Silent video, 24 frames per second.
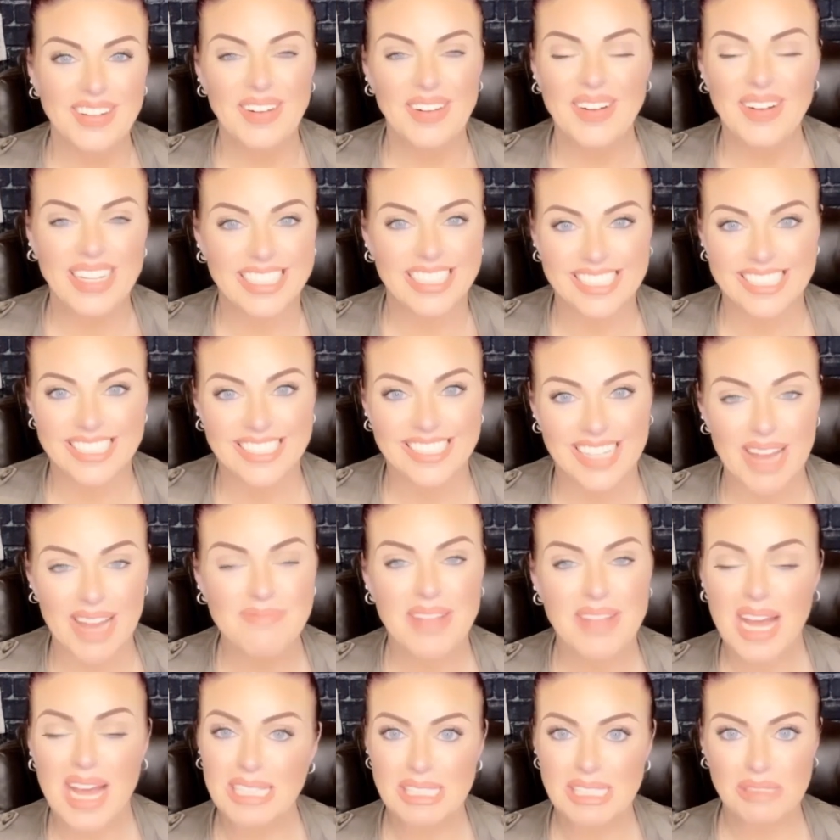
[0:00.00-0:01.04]
which I'm
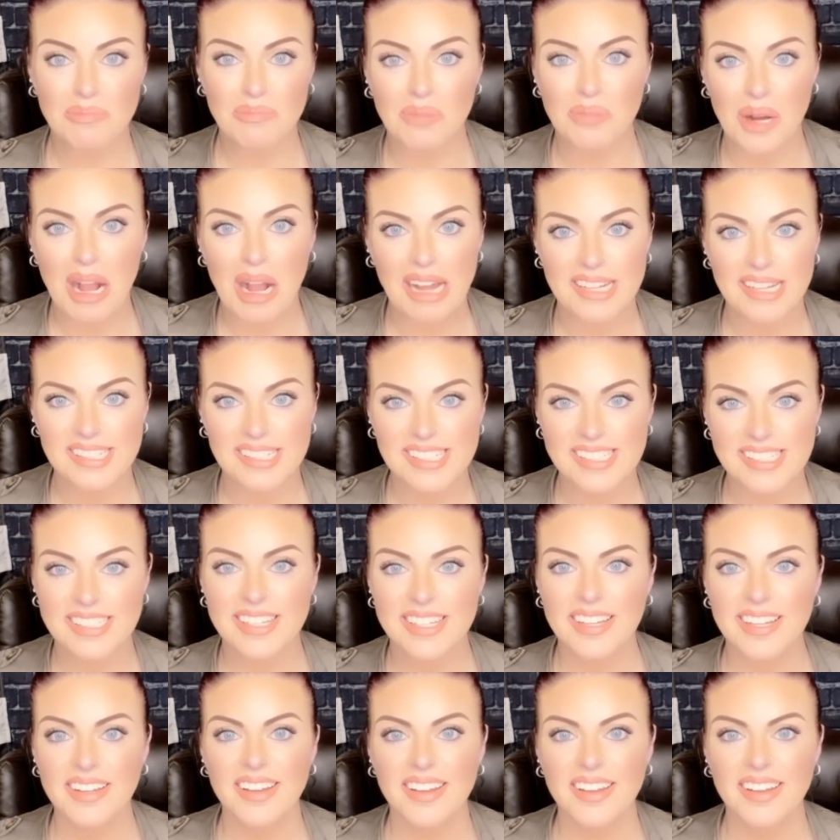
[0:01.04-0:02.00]
not surprised.